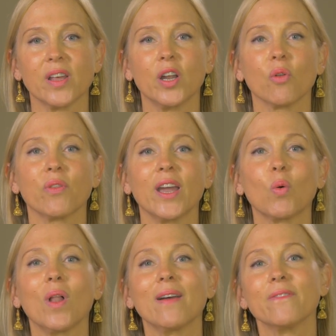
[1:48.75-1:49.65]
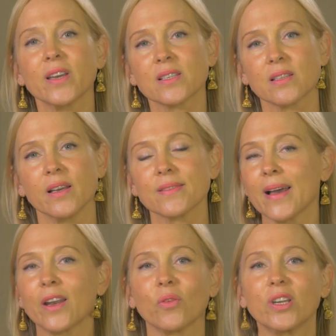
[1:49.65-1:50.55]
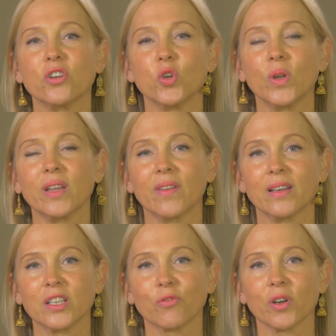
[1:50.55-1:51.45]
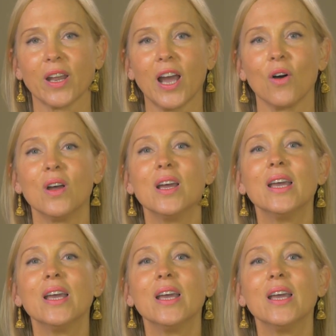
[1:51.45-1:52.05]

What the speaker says: They don't think, well, I fixed this, I don't need to do anything different now.